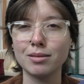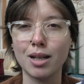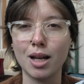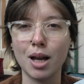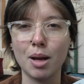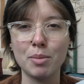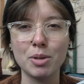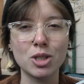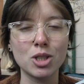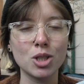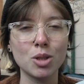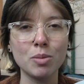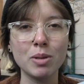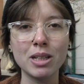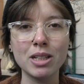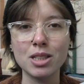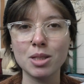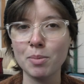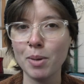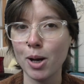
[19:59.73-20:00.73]
I'm assuming
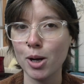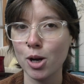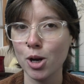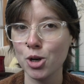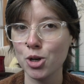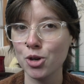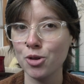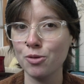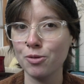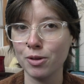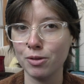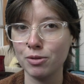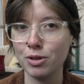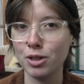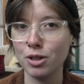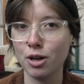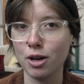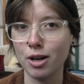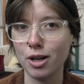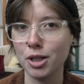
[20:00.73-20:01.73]
it's about 150
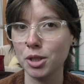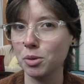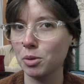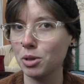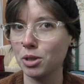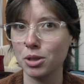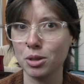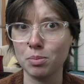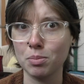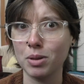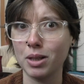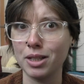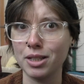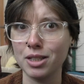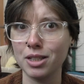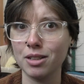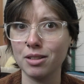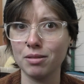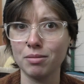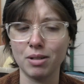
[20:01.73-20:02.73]
yards, which is
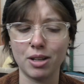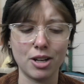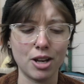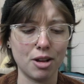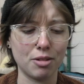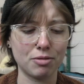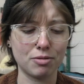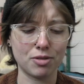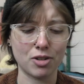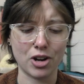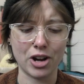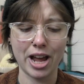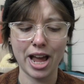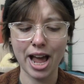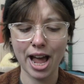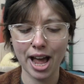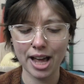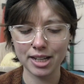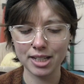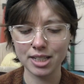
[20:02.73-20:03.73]
plenty enough for a
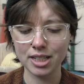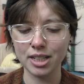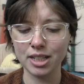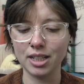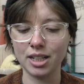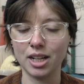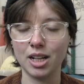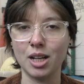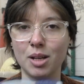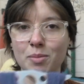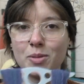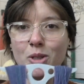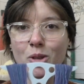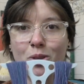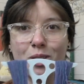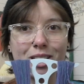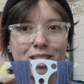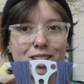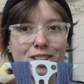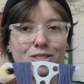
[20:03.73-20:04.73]
hat. So
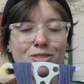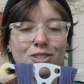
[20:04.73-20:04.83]
this is